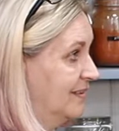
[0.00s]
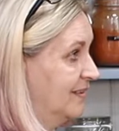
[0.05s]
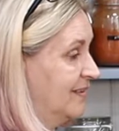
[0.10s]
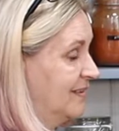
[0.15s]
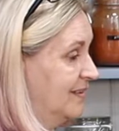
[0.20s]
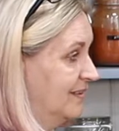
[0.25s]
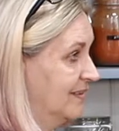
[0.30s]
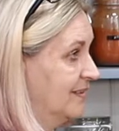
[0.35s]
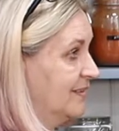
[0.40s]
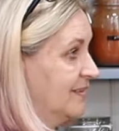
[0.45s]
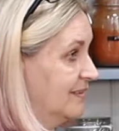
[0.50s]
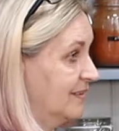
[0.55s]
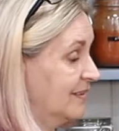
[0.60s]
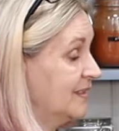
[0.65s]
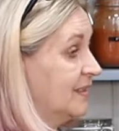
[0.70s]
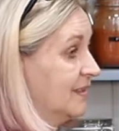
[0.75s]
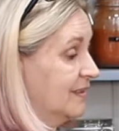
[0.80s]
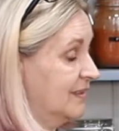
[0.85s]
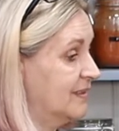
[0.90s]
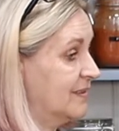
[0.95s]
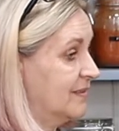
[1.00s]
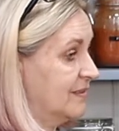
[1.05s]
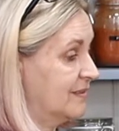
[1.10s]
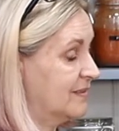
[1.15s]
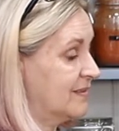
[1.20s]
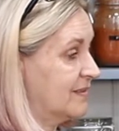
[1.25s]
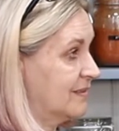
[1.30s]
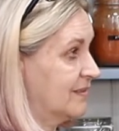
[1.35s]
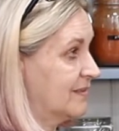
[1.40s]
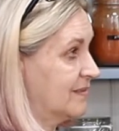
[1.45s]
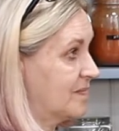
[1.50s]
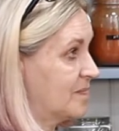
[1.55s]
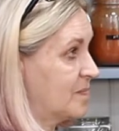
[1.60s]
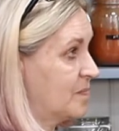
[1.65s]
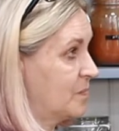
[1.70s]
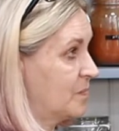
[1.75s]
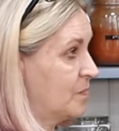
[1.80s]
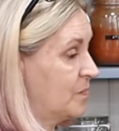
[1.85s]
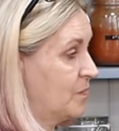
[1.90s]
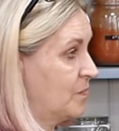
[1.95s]

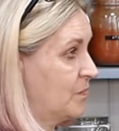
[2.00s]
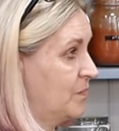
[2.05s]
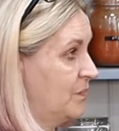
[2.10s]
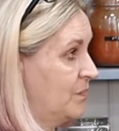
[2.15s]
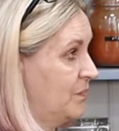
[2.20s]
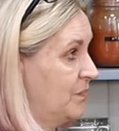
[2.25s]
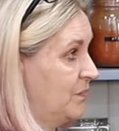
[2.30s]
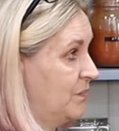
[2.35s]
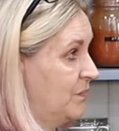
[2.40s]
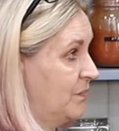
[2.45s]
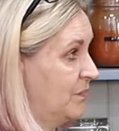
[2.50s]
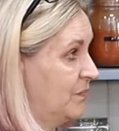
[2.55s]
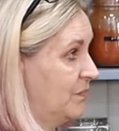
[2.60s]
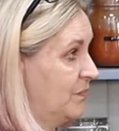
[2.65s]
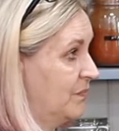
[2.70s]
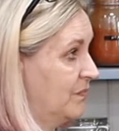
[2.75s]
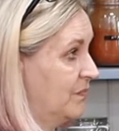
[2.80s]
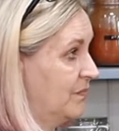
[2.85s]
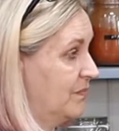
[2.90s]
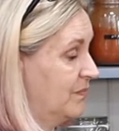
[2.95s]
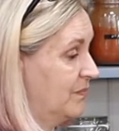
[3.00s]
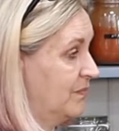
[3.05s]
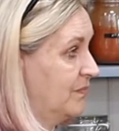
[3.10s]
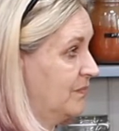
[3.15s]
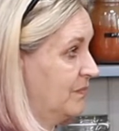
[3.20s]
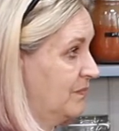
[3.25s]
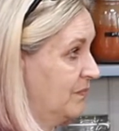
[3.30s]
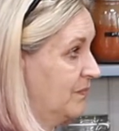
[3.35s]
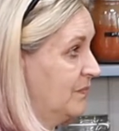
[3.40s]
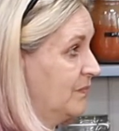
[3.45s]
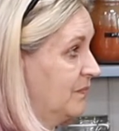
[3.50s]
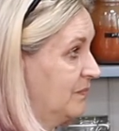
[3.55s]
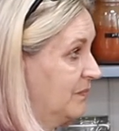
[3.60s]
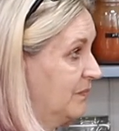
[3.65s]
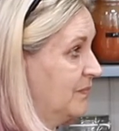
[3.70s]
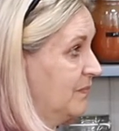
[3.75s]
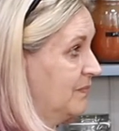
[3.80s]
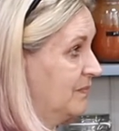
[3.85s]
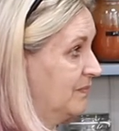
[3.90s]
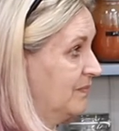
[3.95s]

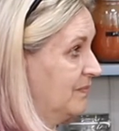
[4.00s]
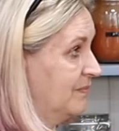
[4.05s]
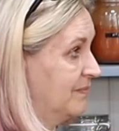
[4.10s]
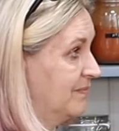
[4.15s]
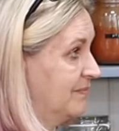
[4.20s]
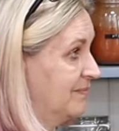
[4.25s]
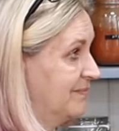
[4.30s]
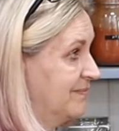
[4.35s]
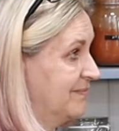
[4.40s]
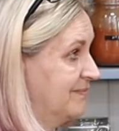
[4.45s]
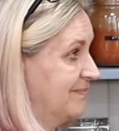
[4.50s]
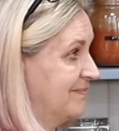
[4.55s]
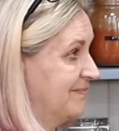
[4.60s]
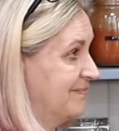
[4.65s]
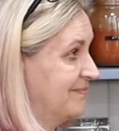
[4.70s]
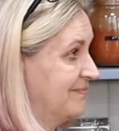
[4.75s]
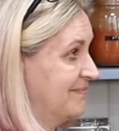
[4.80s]
(not speaking)